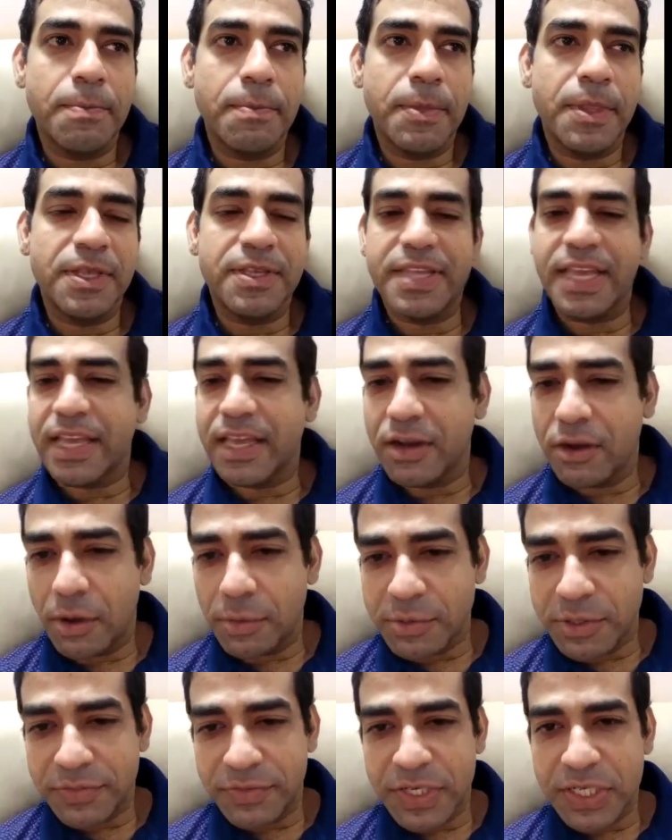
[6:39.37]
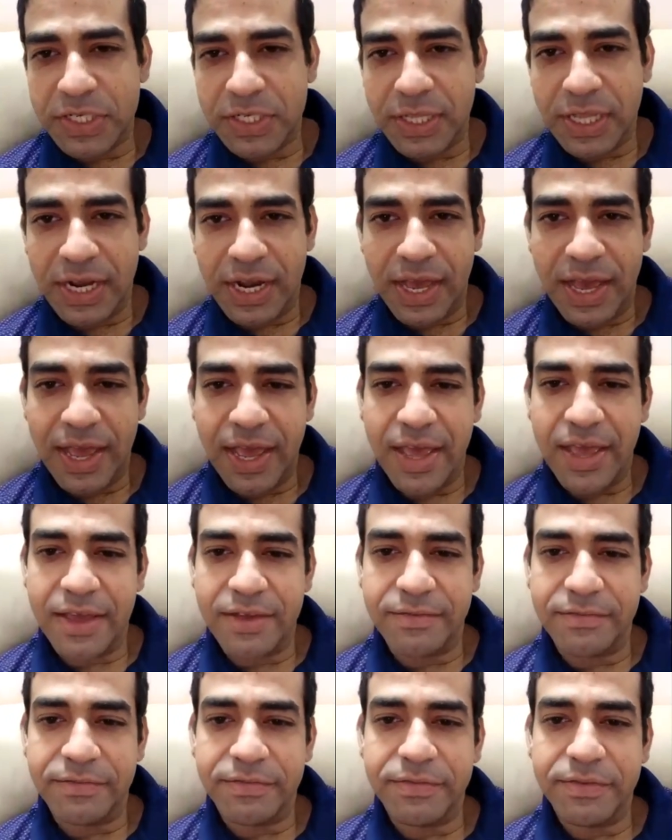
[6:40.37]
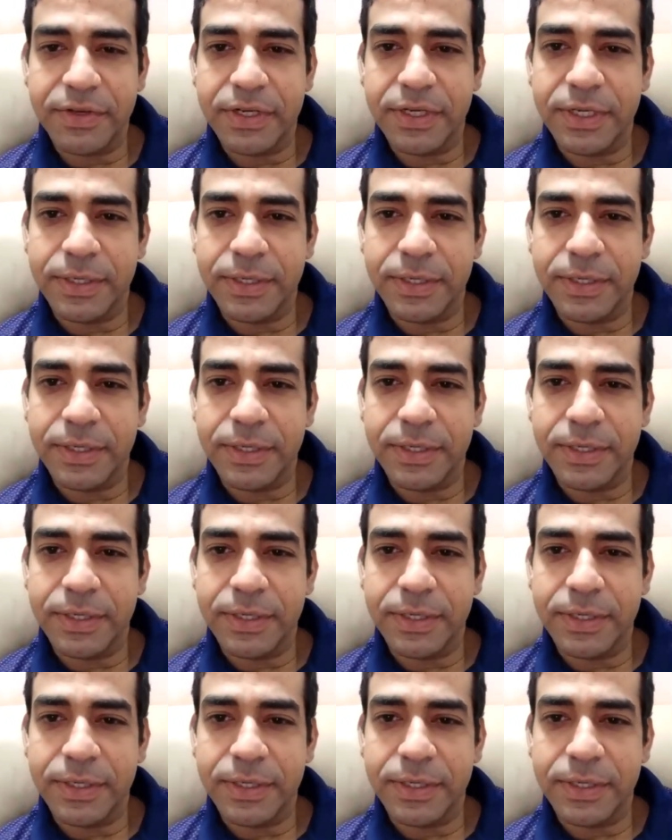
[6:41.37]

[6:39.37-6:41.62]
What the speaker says: The second observation that I have,